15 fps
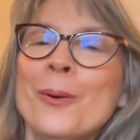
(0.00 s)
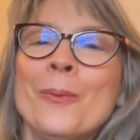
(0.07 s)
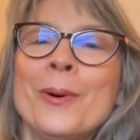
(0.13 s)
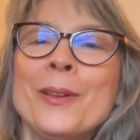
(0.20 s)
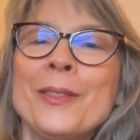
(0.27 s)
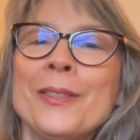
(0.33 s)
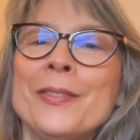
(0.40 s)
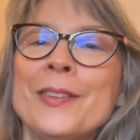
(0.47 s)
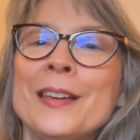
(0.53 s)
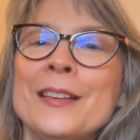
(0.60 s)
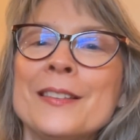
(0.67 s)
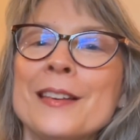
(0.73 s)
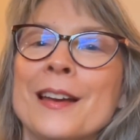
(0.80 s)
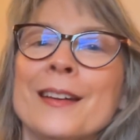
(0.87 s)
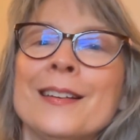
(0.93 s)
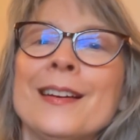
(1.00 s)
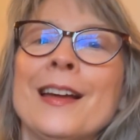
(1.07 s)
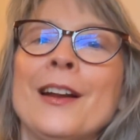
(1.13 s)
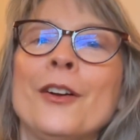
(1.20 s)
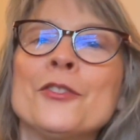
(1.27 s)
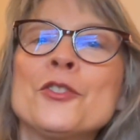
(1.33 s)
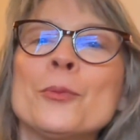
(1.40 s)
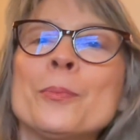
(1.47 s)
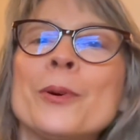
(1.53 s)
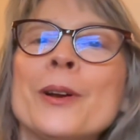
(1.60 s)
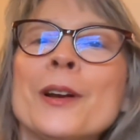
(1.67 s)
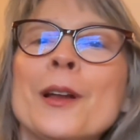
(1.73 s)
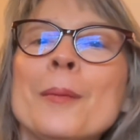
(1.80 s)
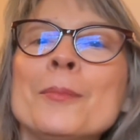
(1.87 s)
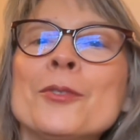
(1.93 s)
One of the things I also put
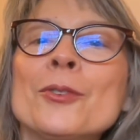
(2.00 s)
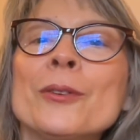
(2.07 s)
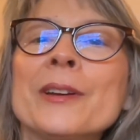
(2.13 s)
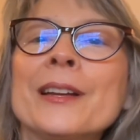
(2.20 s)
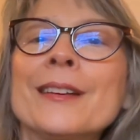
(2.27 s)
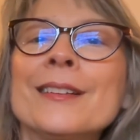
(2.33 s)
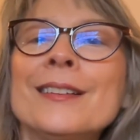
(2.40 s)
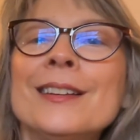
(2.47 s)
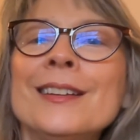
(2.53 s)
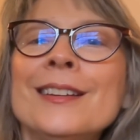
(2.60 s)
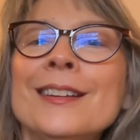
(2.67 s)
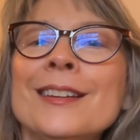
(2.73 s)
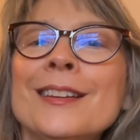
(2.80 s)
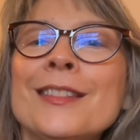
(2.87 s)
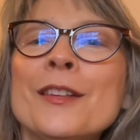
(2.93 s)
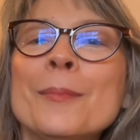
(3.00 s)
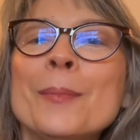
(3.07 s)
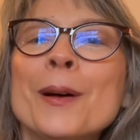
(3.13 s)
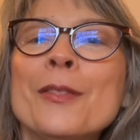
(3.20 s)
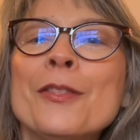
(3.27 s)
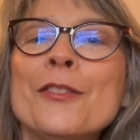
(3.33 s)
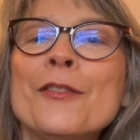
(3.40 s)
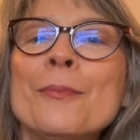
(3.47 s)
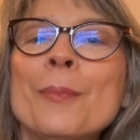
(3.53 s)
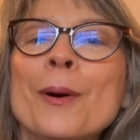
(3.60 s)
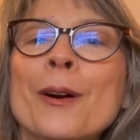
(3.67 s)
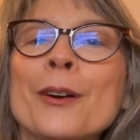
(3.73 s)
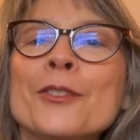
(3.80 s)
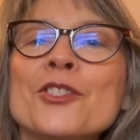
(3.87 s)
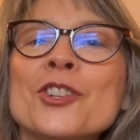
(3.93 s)
it up during the month of
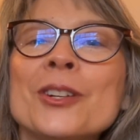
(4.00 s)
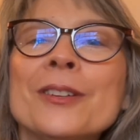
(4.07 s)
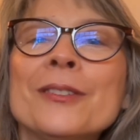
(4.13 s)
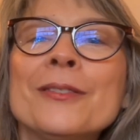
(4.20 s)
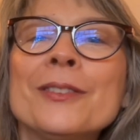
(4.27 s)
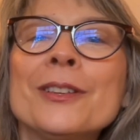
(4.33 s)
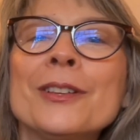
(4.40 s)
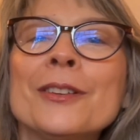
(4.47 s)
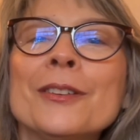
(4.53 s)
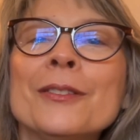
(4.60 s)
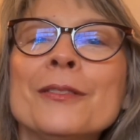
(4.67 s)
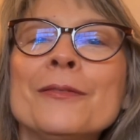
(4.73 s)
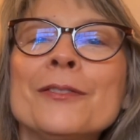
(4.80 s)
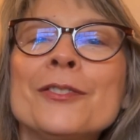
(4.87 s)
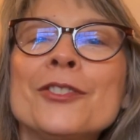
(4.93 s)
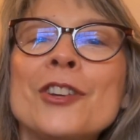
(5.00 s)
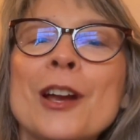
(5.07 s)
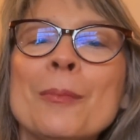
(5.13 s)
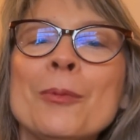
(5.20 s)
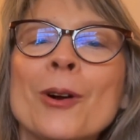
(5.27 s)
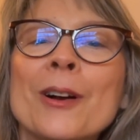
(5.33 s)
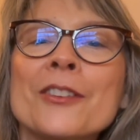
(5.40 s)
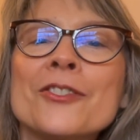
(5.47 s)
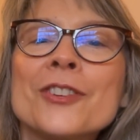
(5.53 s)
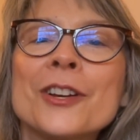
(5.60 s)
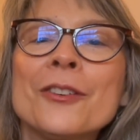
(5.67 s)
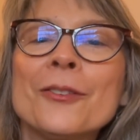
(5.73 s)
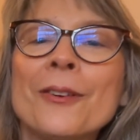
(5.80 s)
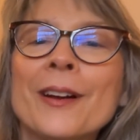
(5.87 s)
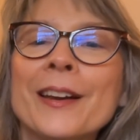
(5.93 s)
March, a little shamrock
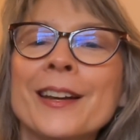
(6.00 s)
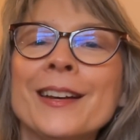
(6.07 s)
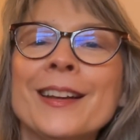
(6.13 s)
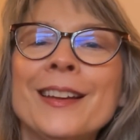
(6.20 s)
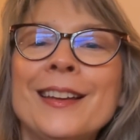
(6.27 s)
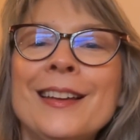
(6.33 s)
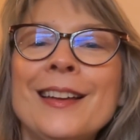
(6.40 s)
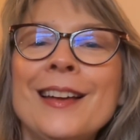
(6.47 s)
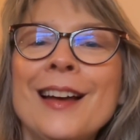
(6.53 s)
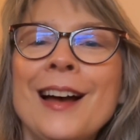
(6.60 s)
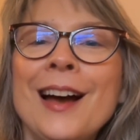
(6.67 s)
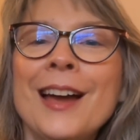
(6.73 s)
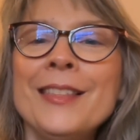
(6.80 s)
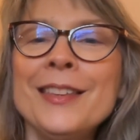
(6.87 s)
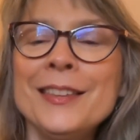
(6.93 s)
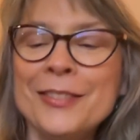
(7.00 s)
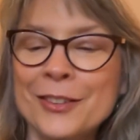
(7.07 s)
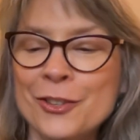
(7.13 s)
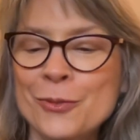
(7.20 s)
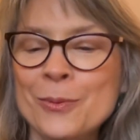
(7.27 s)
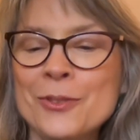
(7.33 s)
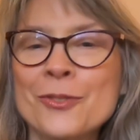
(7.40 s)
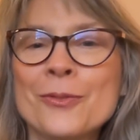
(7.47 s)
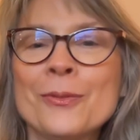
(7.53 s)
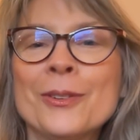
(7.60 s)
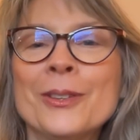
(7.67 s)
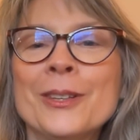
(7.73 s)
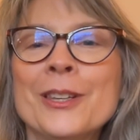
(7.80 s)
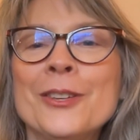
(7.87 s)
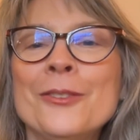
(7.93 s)
sticker on it. I think this one's
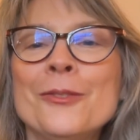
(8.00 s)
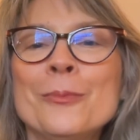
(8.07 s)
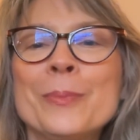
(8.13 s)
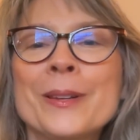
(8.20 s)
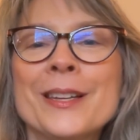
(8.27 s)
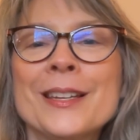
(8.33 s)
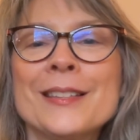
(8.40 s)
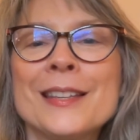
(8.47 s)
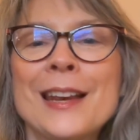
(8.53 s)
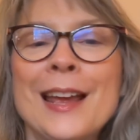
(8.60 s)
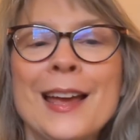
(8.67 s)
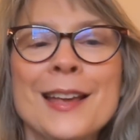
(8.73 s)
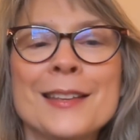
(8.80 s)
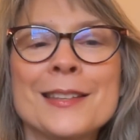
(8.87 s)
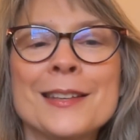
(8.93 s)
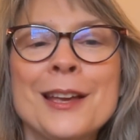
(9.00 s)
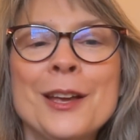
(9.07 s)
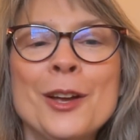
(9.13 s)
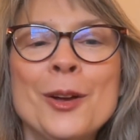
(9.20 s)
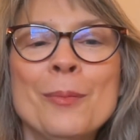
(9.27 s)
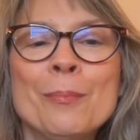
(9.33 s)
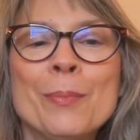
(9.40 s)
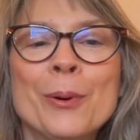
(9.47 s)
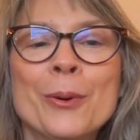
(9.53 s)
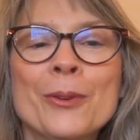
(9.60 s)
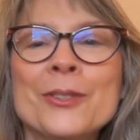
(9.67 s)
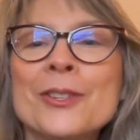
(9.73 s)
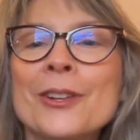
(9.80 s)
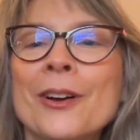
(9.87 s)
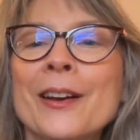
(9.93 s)
really cute because it has
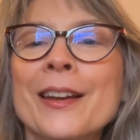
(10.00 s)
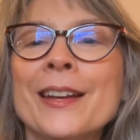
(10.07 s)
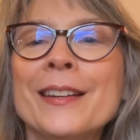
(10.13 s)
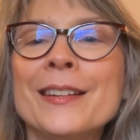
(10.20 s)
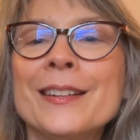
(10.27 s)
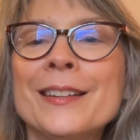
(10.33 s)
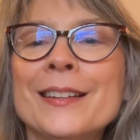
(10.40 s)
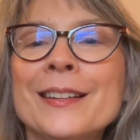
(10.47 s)
birds on it.